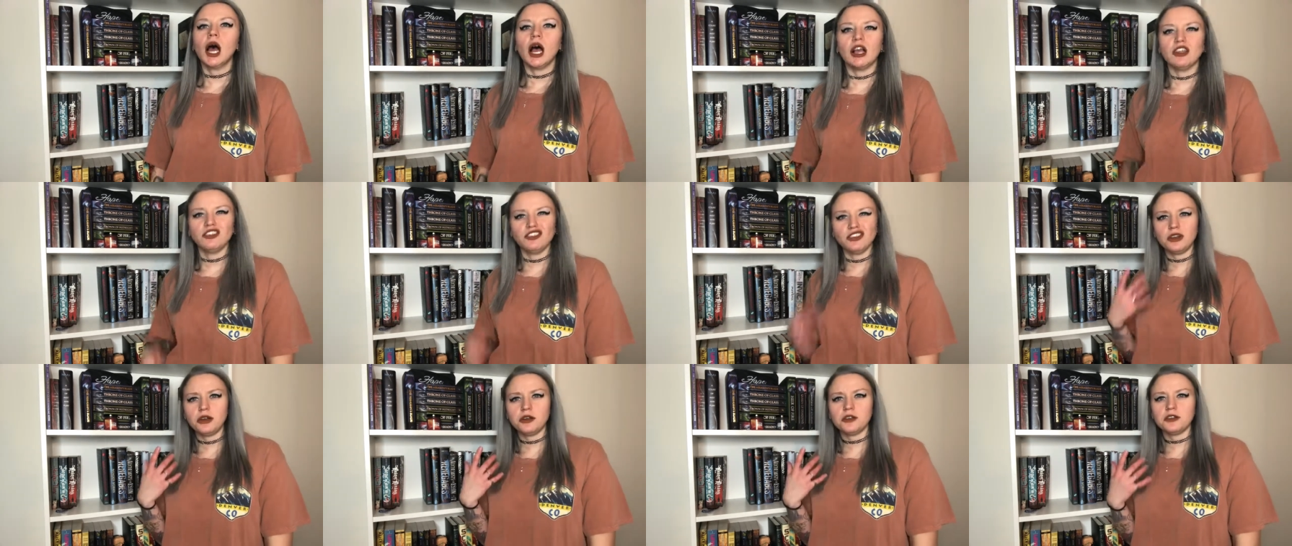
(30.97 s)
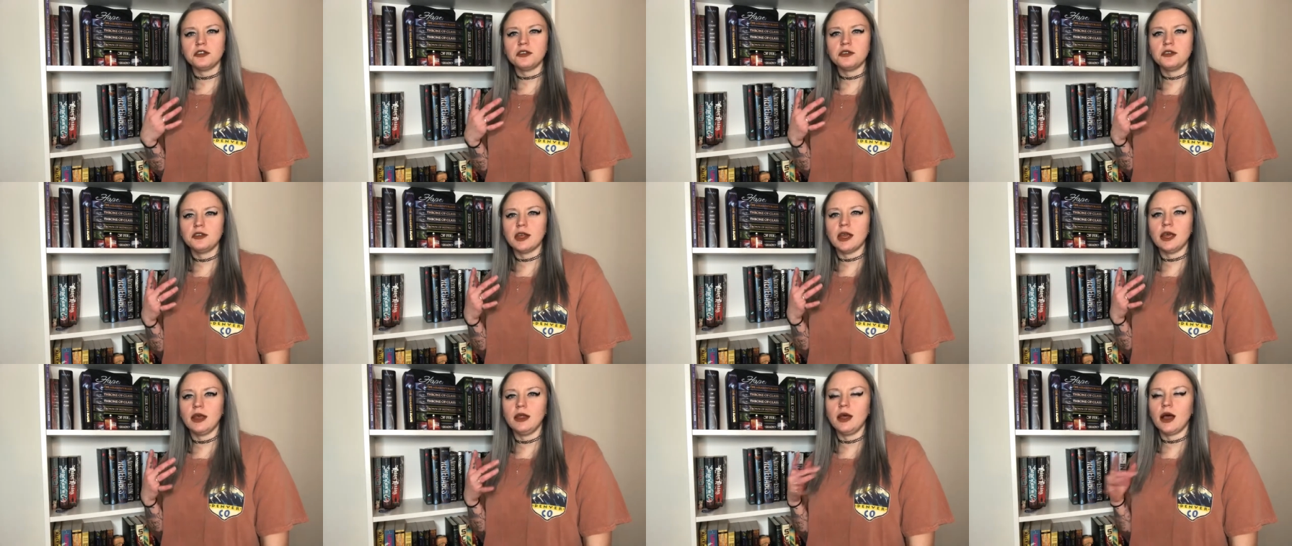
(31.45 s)
I should also
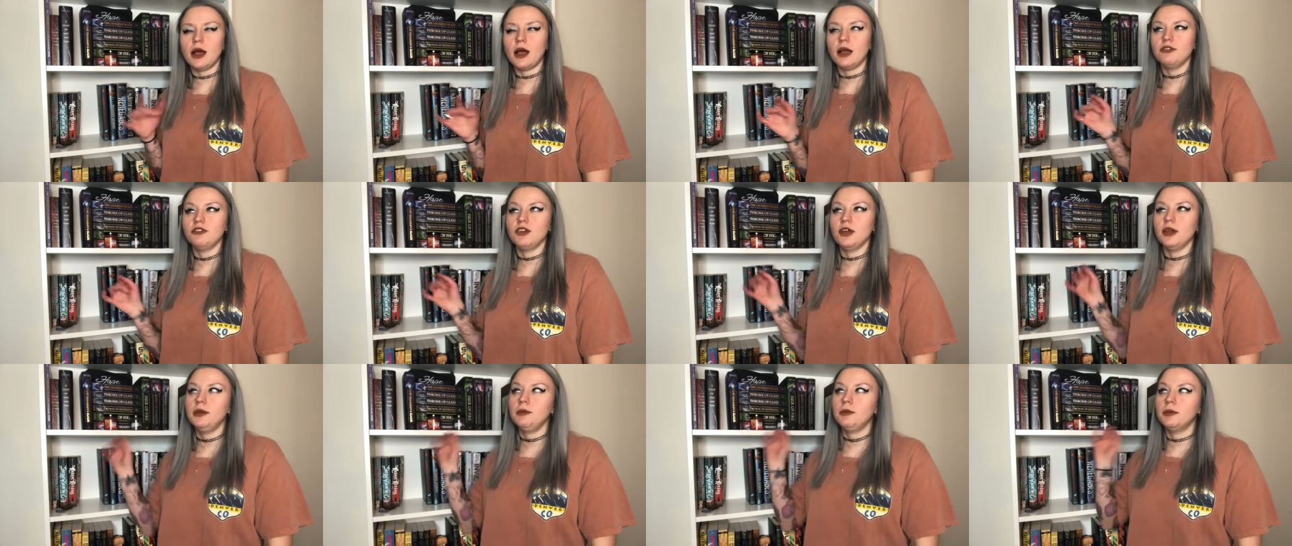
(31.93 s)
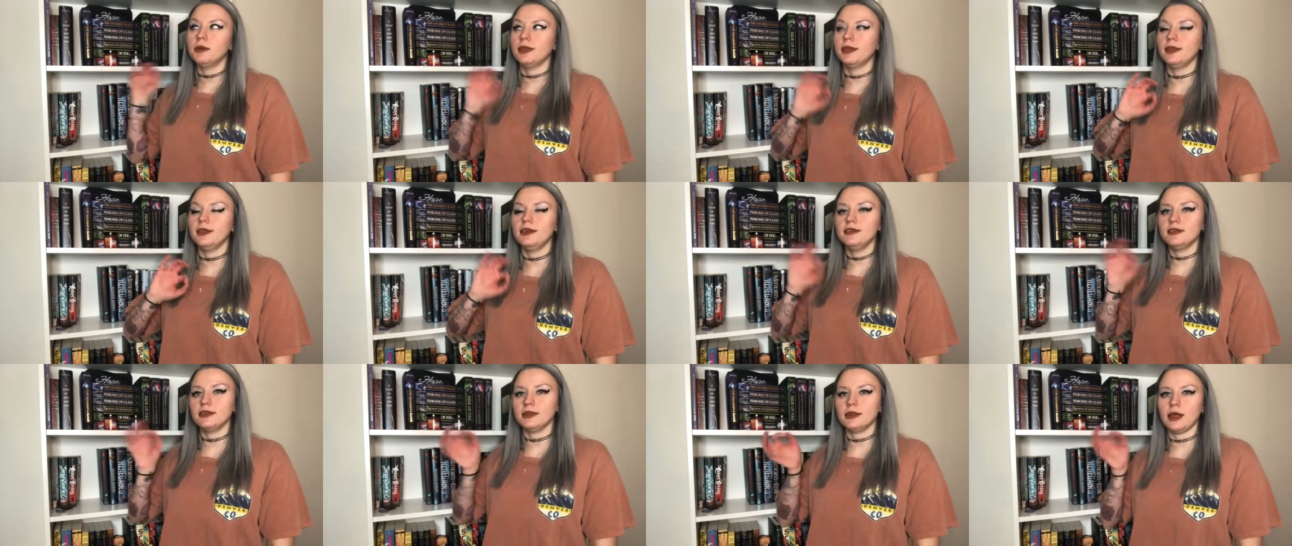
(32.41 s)
say that I tried to put
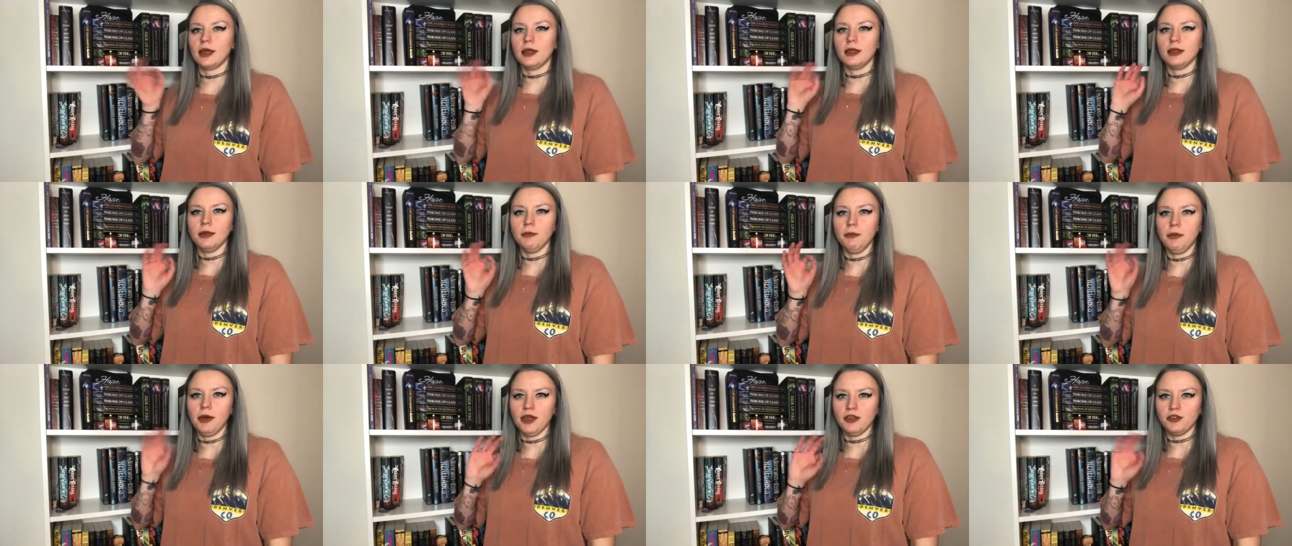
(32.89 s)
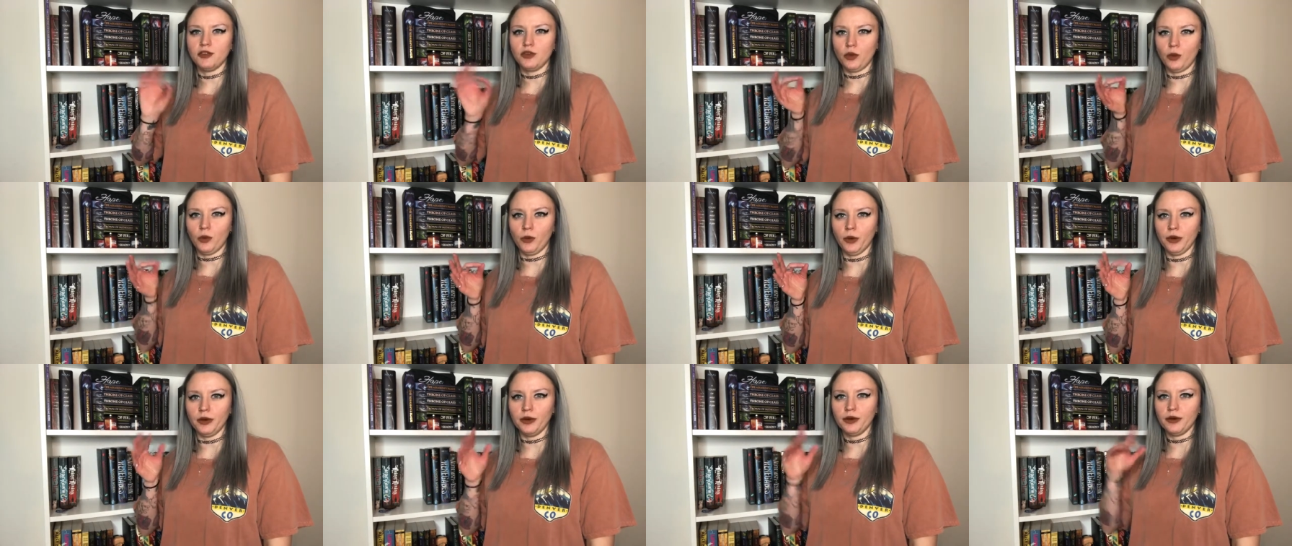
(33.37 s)
these in like the best
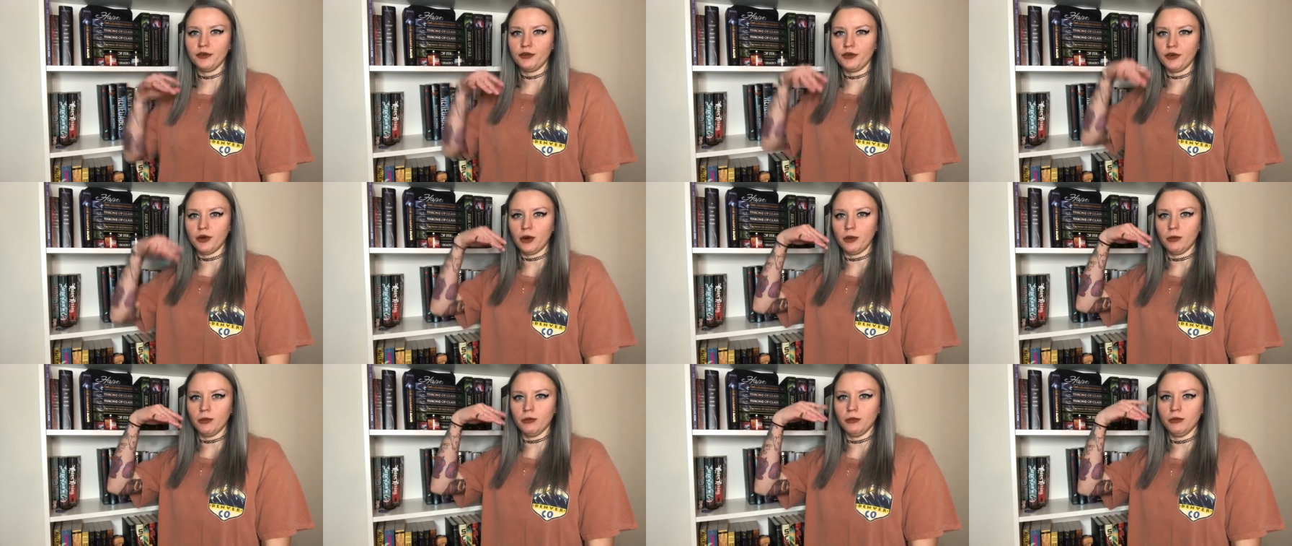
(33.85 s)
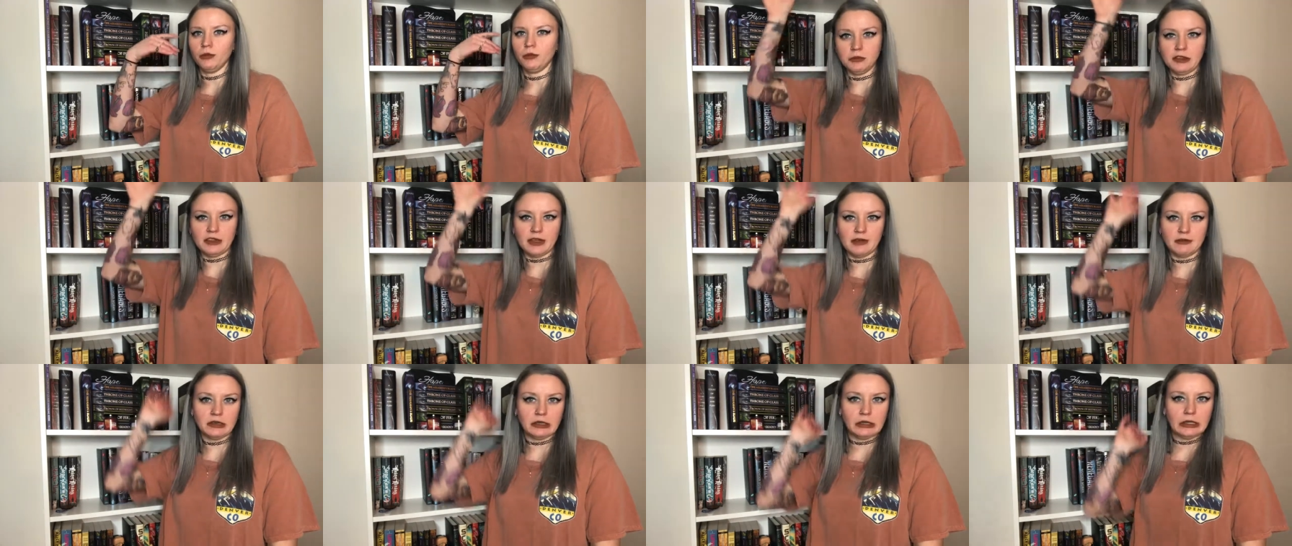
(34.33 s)
order from
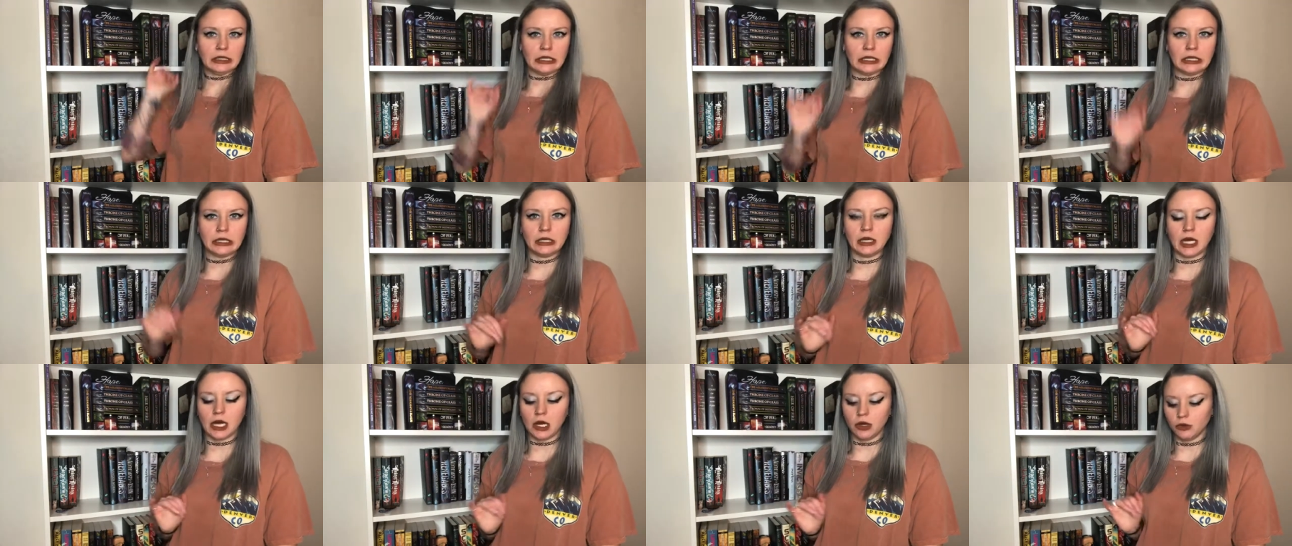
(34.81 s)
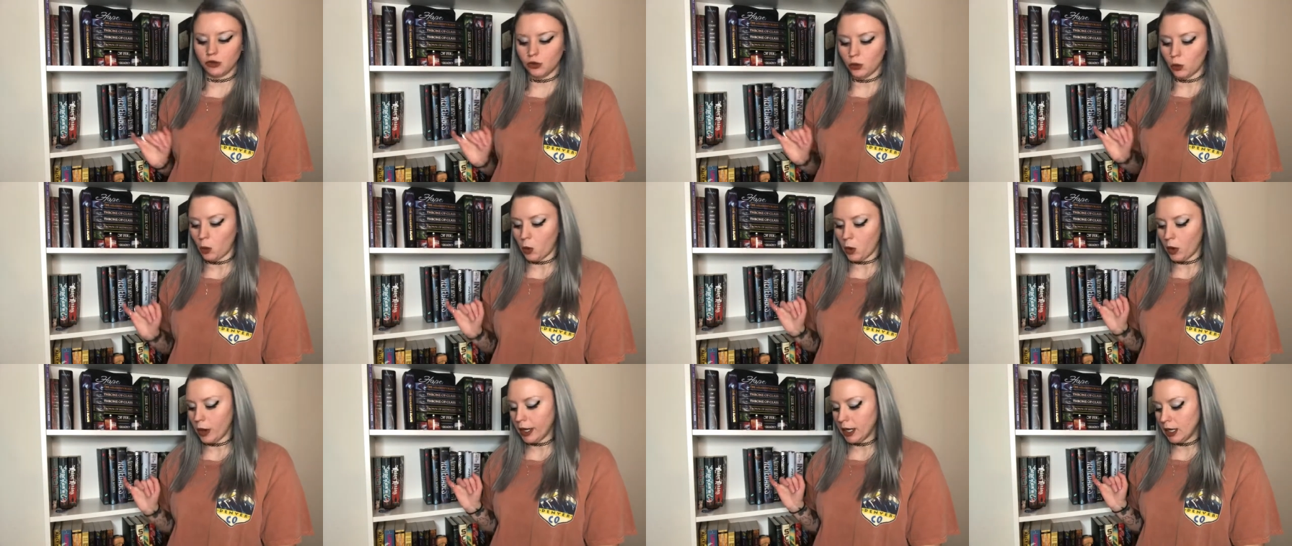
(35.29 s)
17 down to
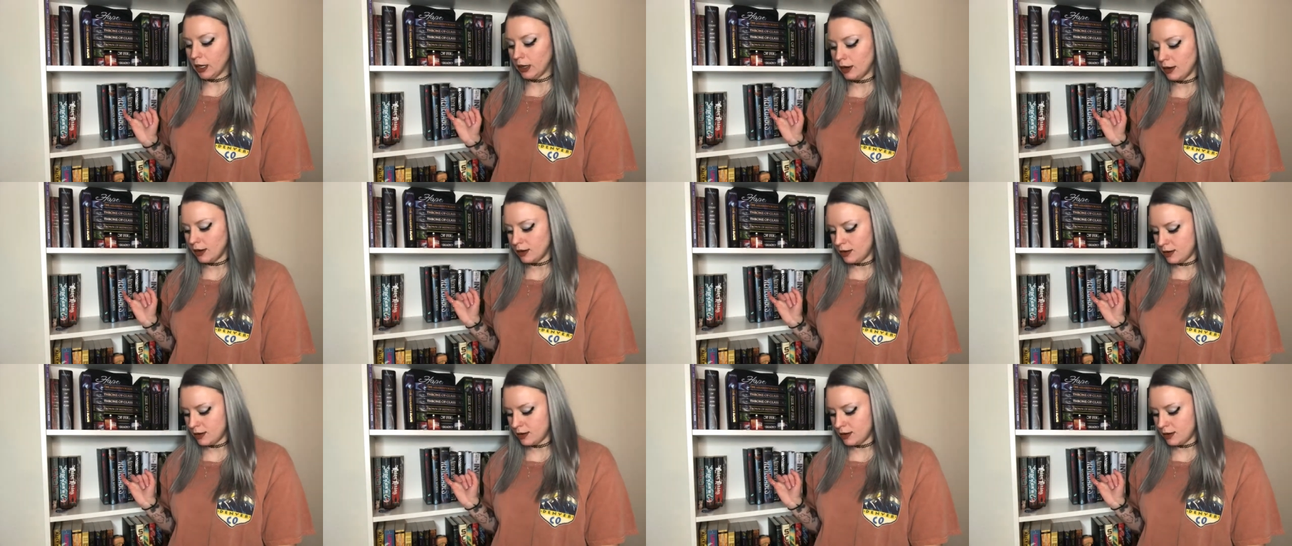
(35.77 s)
1